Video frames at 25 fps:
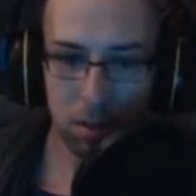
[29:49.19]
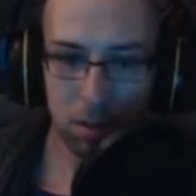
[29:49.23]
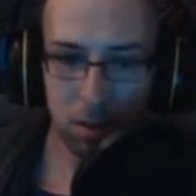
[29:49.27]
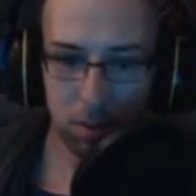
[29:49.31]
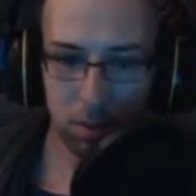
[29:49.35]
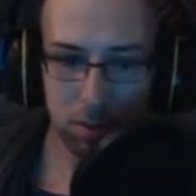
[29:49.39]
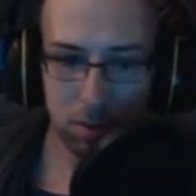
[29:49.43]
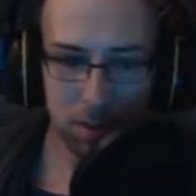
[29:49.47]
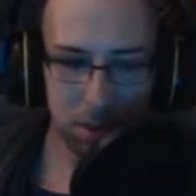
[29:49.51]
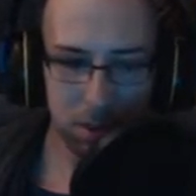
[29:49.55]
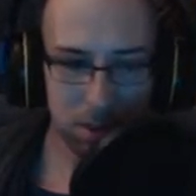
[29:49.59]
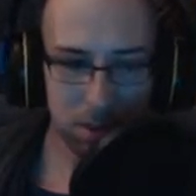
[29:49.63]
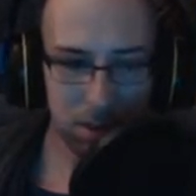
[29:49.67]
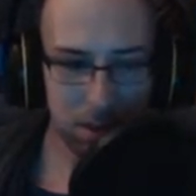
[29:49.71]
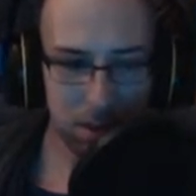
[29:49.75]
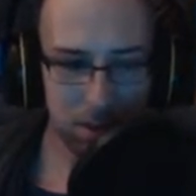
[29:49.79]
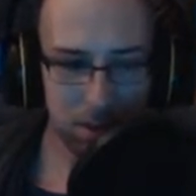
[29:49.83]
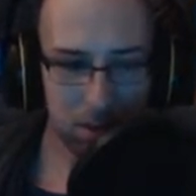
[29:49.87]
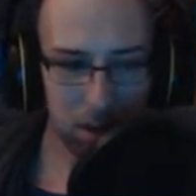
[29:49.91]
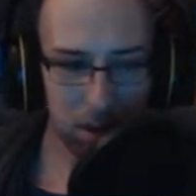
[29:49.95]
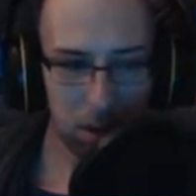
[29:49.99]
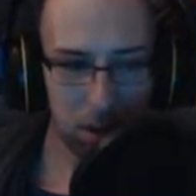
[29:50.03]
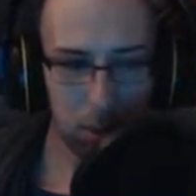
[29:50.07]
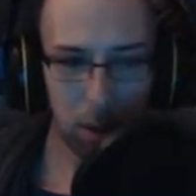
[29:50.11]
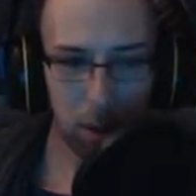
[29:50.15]
What's this is?
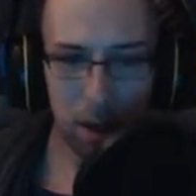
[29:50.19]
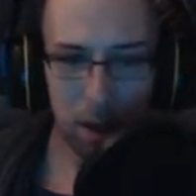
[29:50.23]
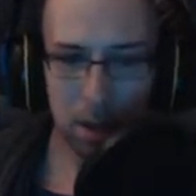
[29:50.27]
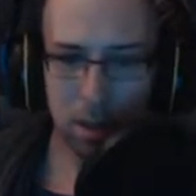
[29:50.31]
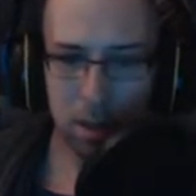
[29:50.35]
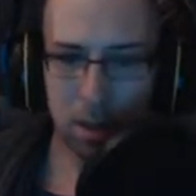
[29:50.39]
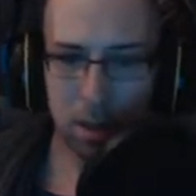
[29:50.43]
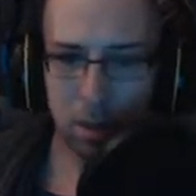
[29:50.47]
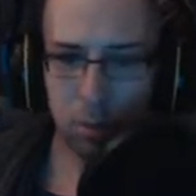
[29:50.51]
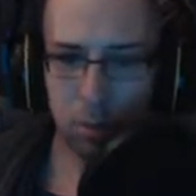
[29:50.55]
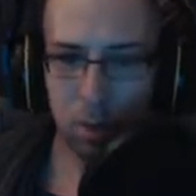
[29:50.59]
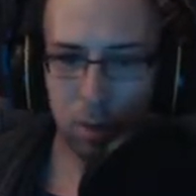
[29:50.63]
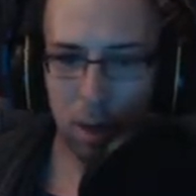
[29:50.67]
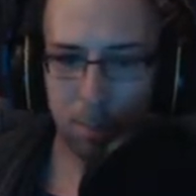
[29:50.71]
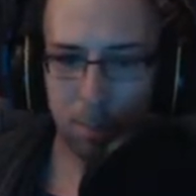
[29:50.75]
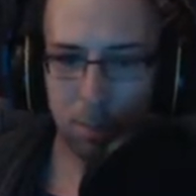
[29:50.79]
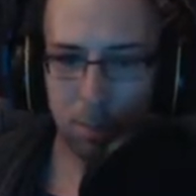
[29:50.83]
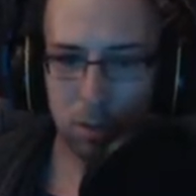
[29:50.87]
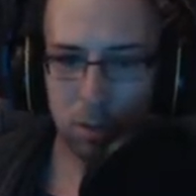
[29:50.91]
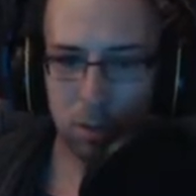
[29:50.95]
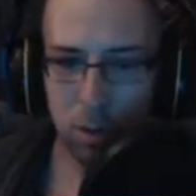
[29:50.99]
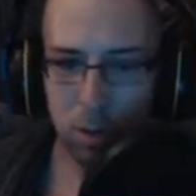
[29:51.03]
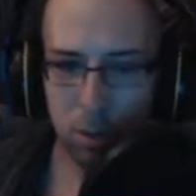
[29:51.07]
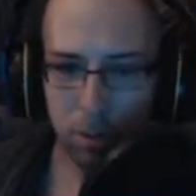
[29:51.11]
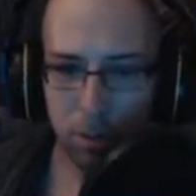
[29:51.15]
Why you didn't drop me
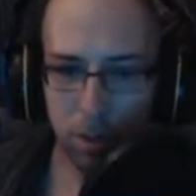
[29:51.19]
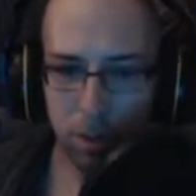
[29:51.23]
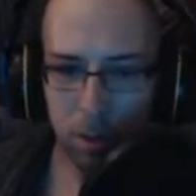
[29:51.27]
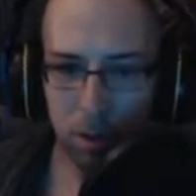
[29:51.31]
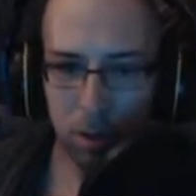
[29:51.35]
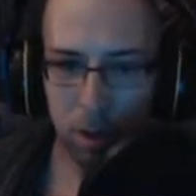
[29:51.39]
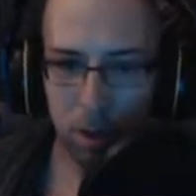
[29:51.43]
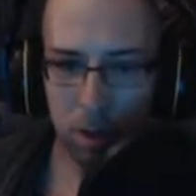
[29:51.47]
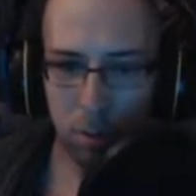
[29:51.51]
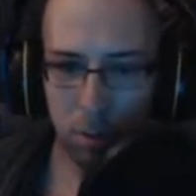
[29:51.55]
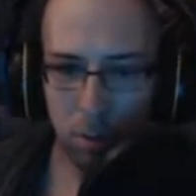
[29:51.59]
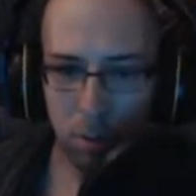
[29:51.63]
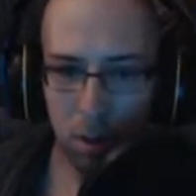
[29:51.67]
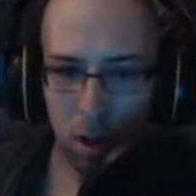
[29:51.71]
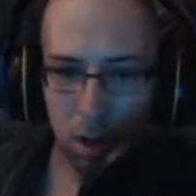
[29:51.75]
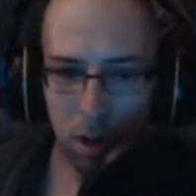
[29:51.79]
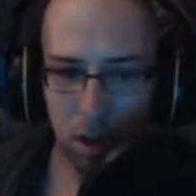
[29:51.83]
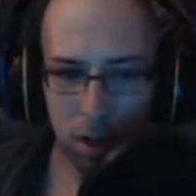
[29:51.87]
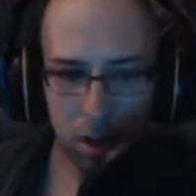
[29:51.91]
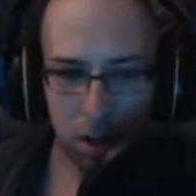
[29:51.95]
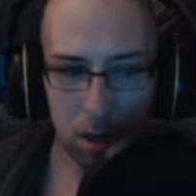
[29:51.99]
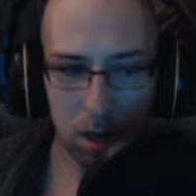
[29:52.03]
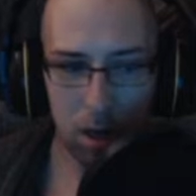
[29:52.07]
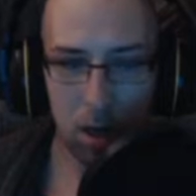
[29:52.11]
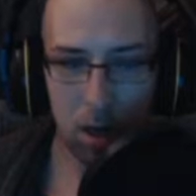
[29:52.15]
so far into the
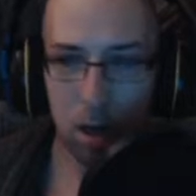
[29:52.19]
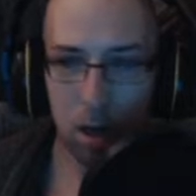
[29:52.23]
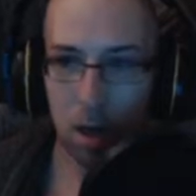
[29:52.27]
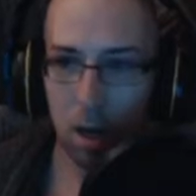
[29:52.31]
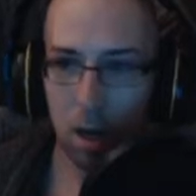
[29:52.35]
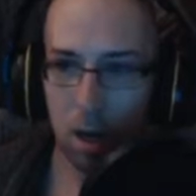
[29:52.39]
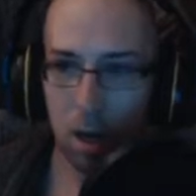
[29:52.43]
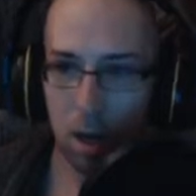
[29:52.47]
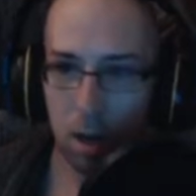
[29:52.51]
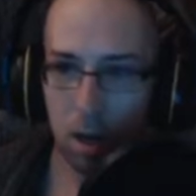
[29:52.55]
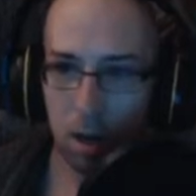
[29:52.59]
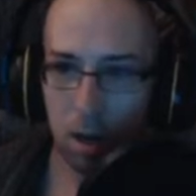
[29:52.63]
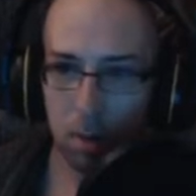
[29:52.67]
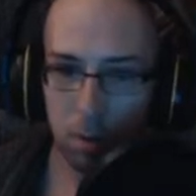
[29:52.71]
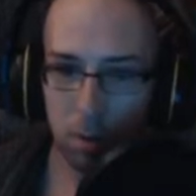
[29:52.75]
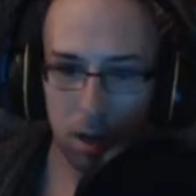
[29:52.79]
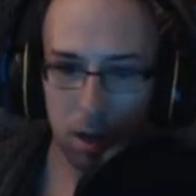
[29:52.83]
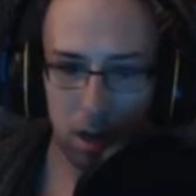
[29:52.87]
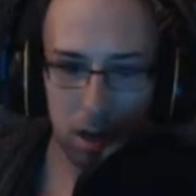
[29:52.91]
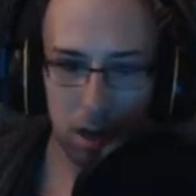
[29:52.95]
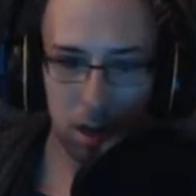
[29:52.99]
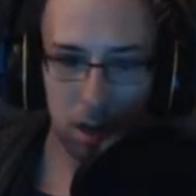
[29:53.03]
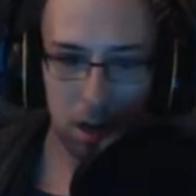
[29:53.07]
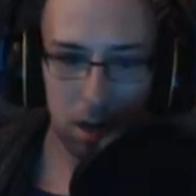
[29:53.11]
water? Where?